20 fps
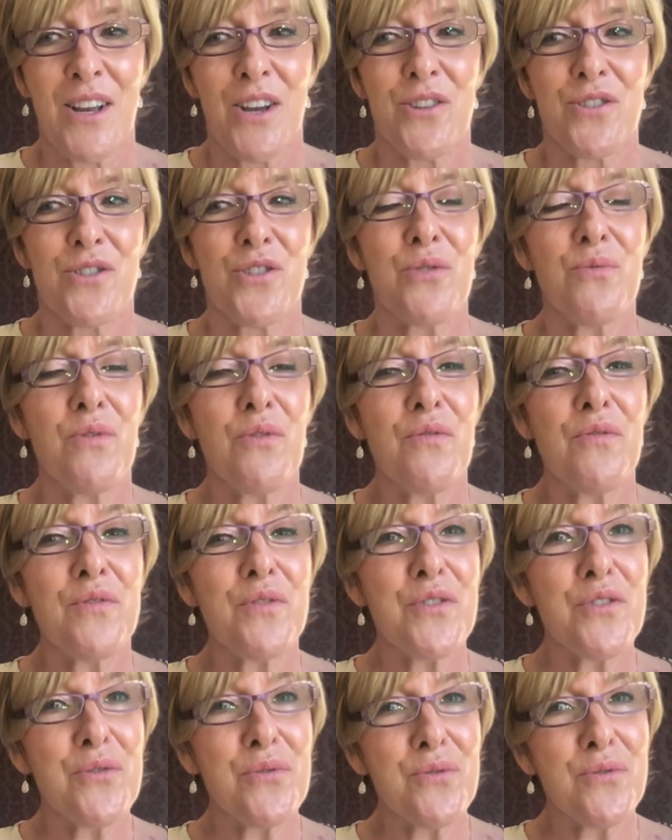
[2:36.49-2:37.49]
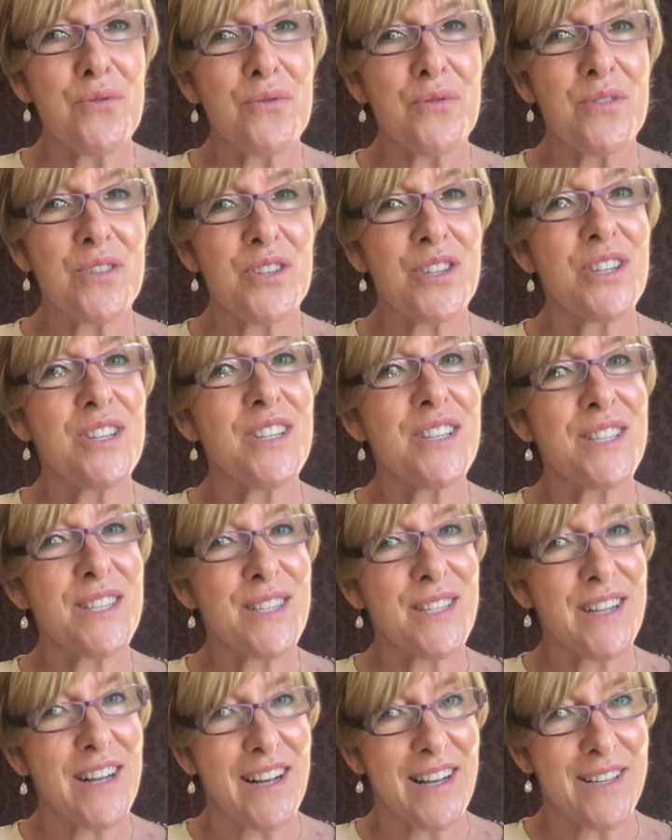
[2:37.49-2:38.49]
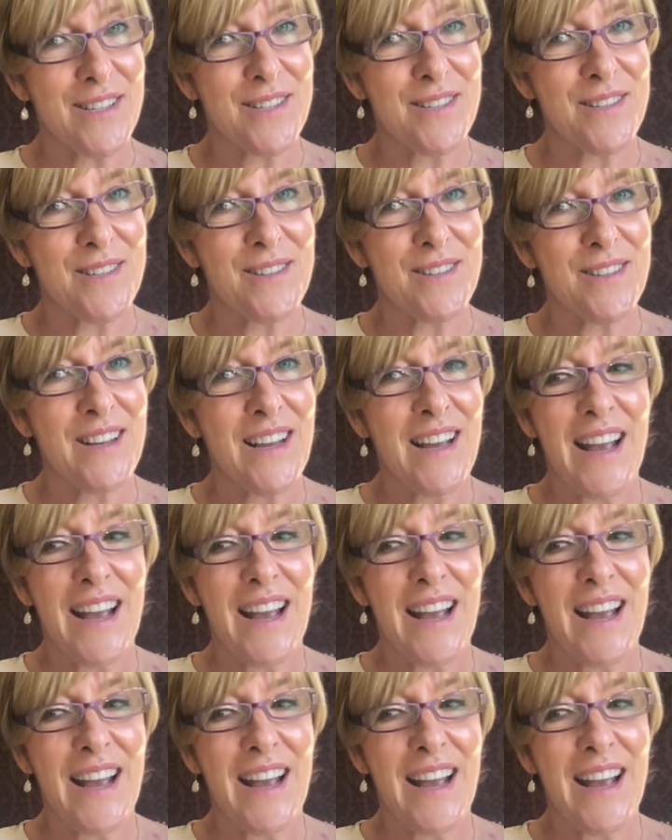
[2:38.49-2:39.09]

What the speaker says: to review, to discuss